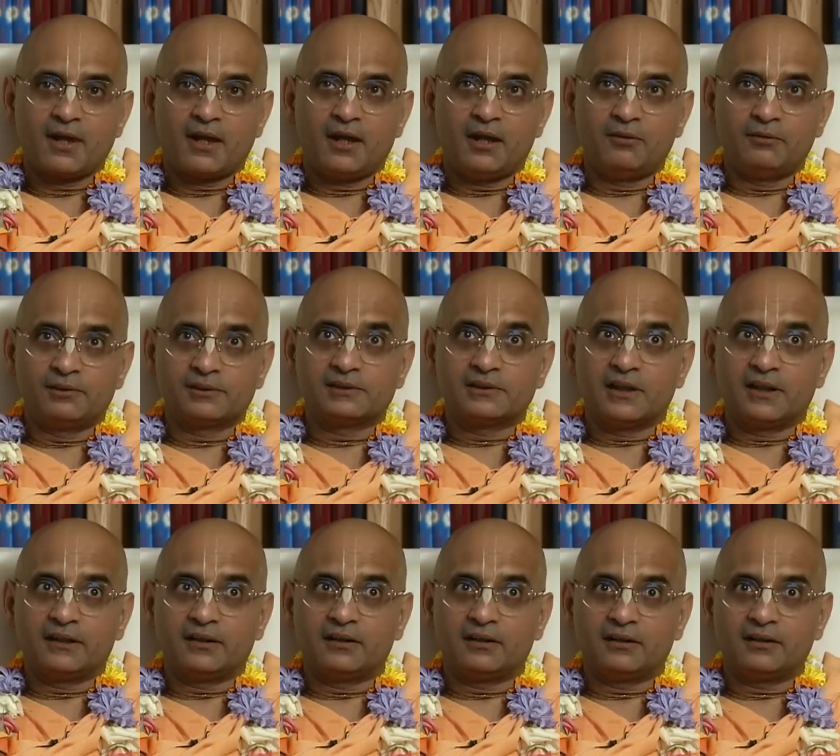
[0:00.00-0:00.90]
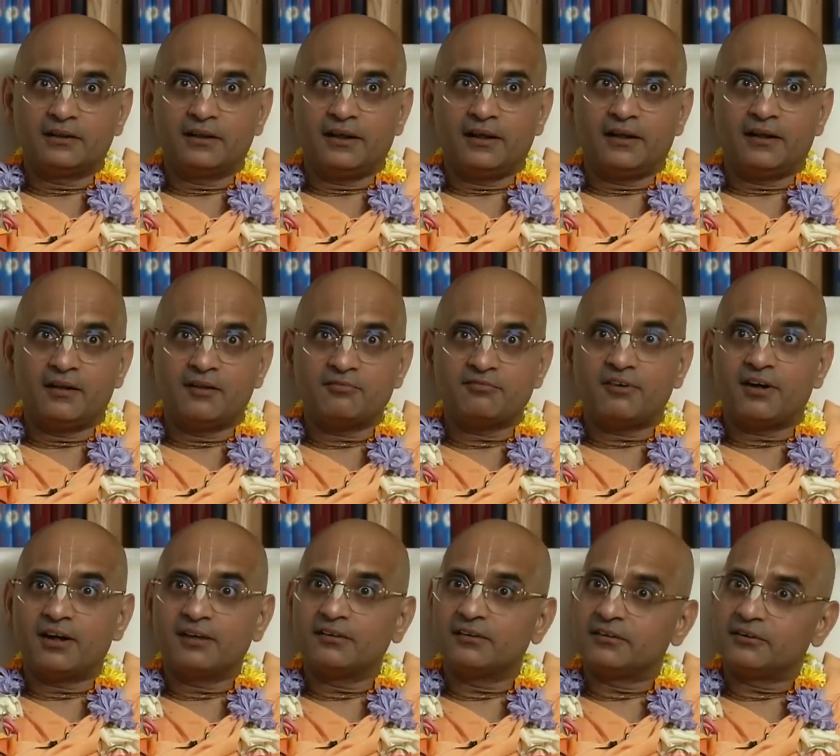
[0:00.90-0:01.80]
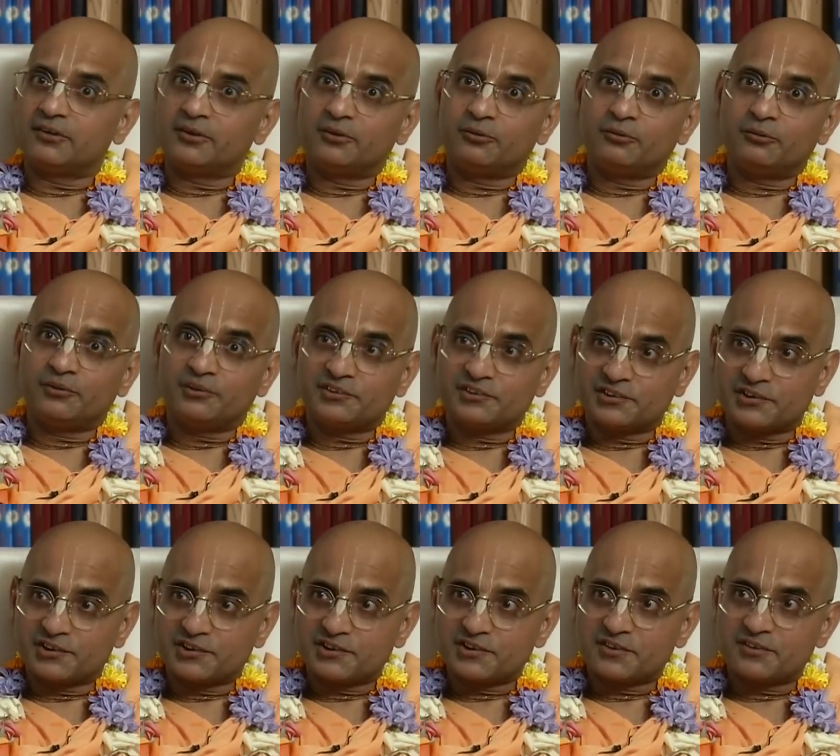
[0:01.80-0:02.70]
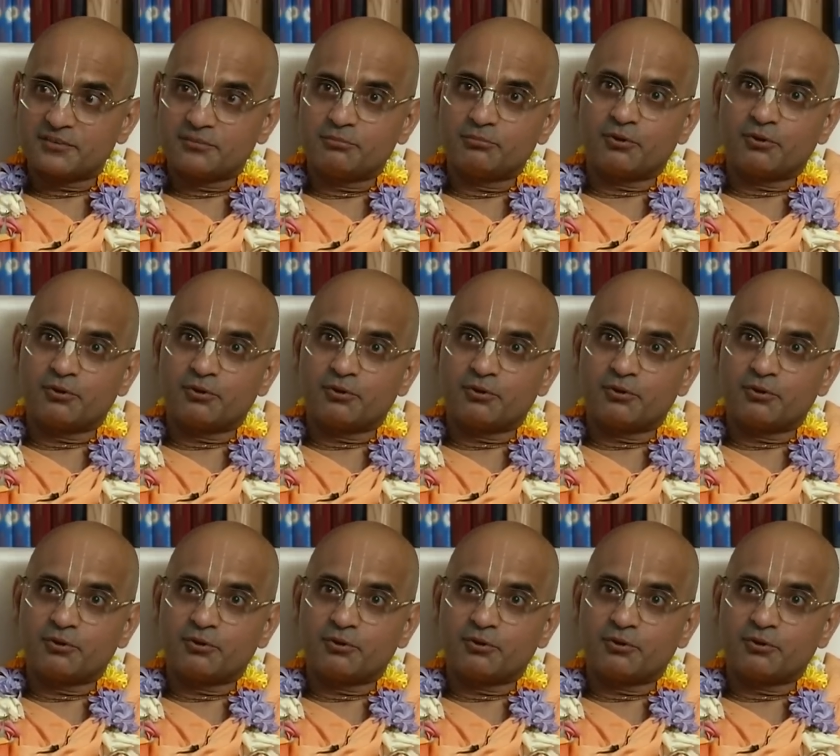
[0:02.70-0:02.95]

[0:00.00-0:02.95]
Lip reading: He was like a caring father, who was just